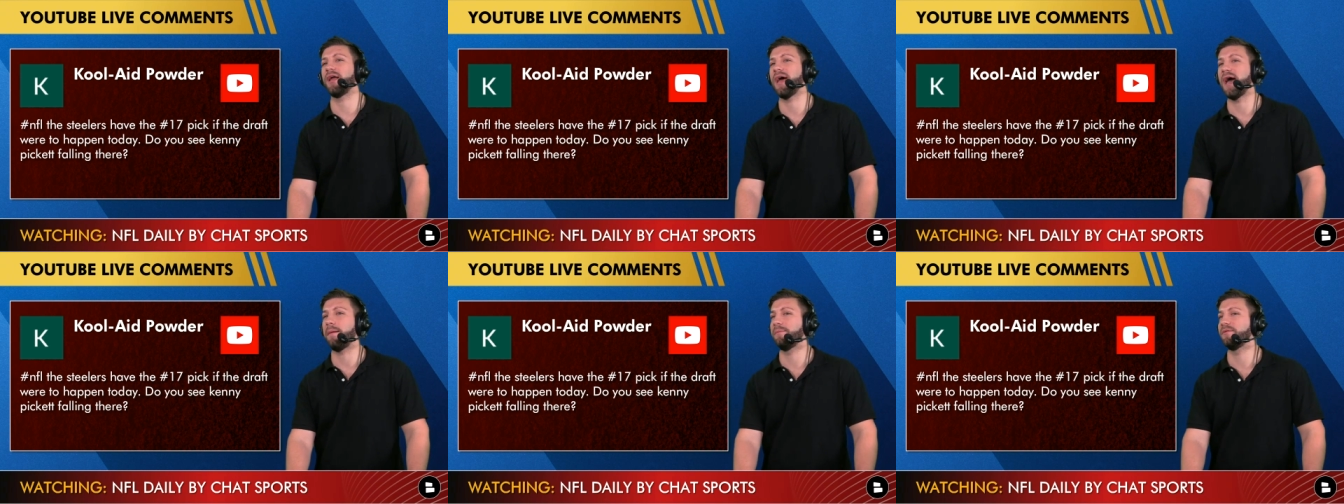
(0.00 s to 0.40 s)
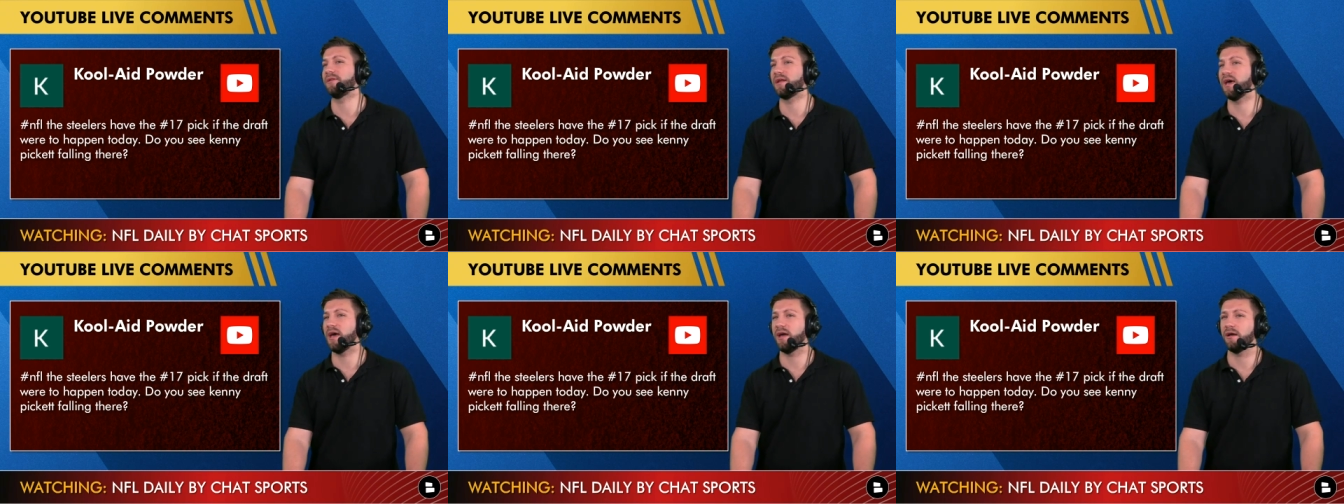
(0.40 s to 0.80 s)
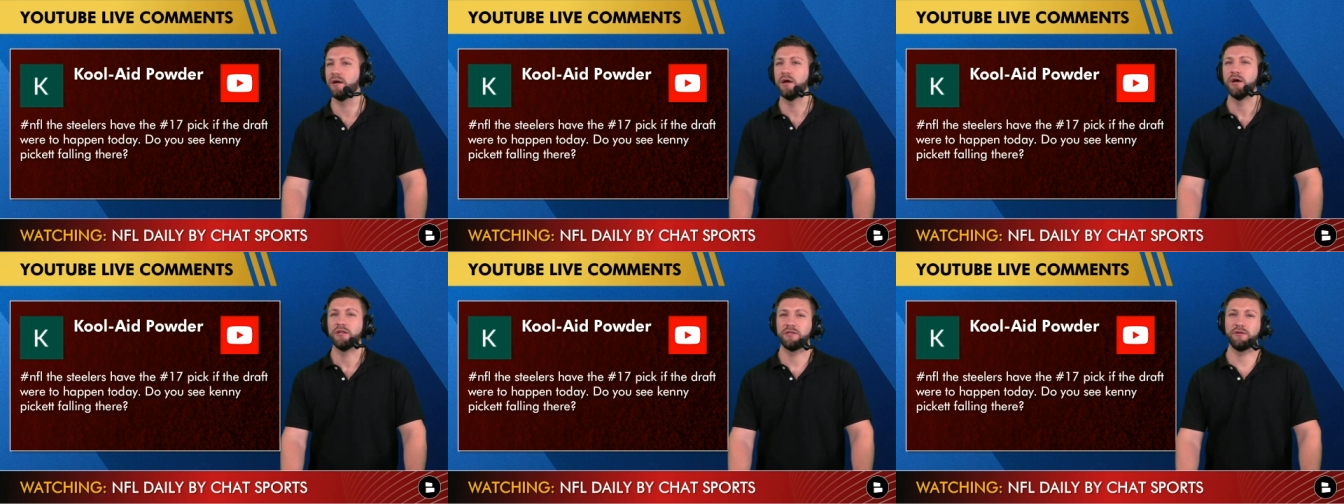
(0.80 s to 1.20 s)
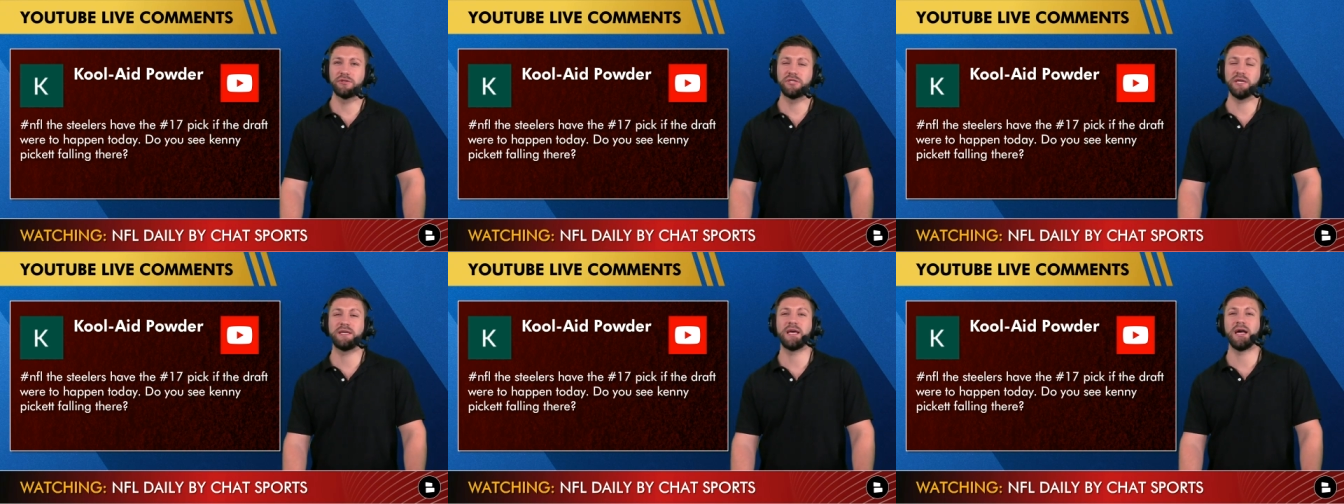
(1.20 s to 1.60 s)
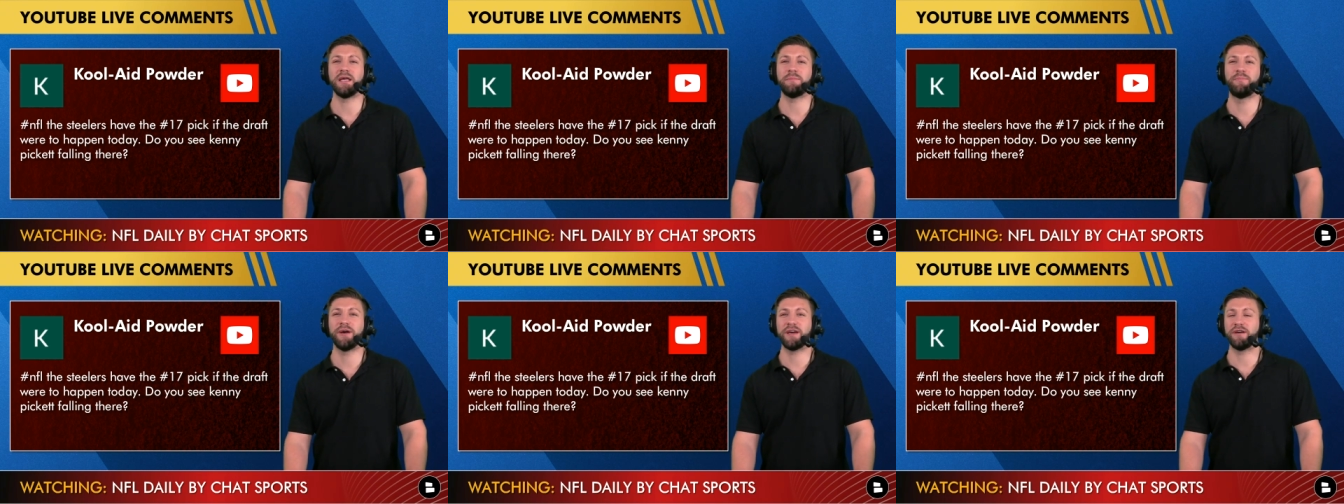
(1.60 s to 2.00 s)
to happen today. Do you see Kenny
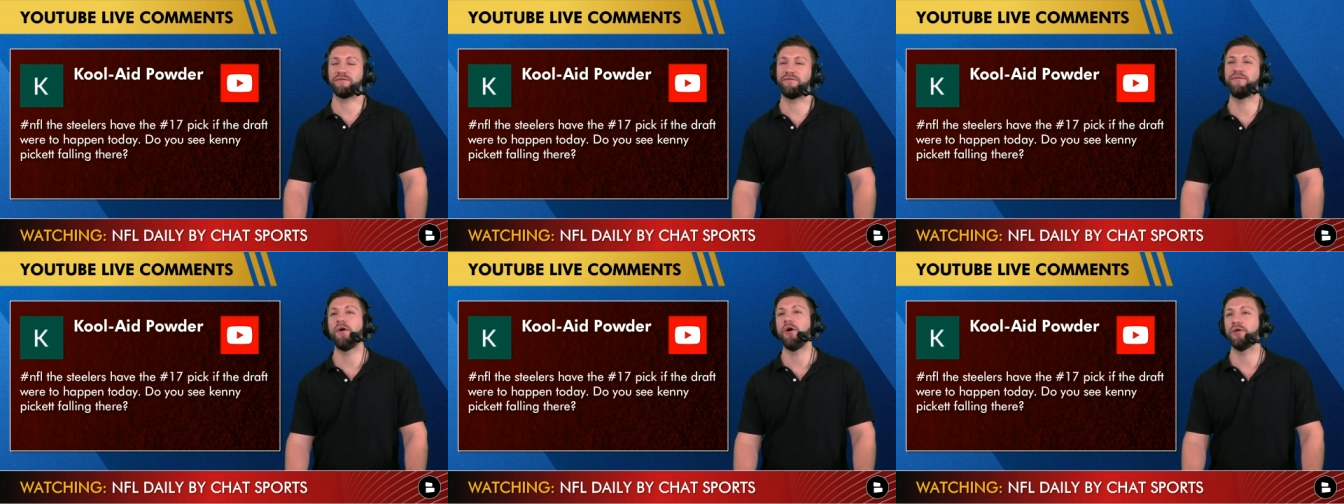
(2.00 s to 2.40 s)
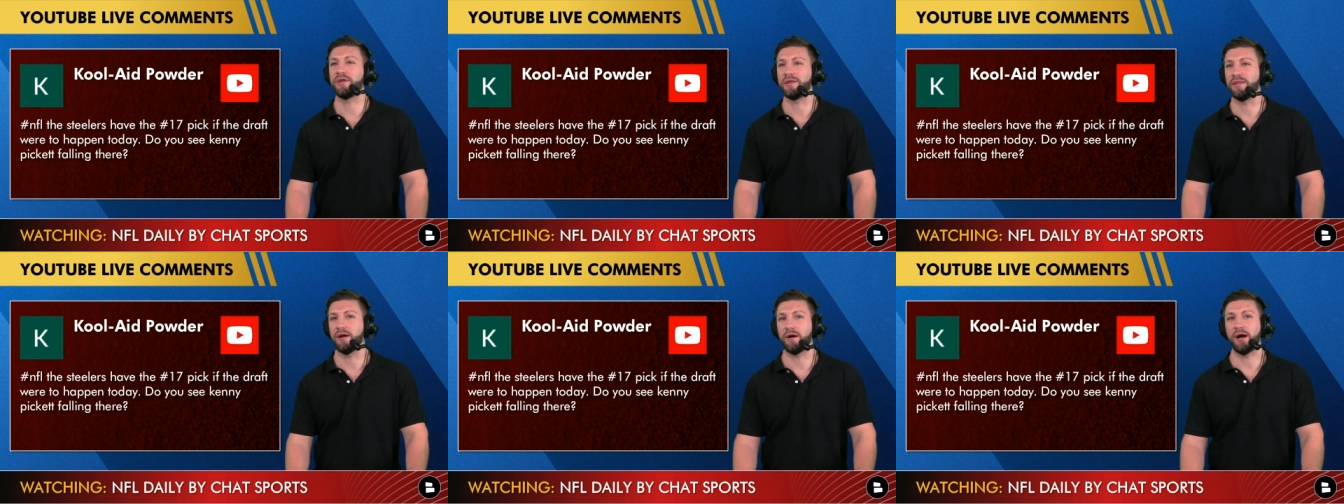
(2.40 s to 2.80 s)
Pickett falling there?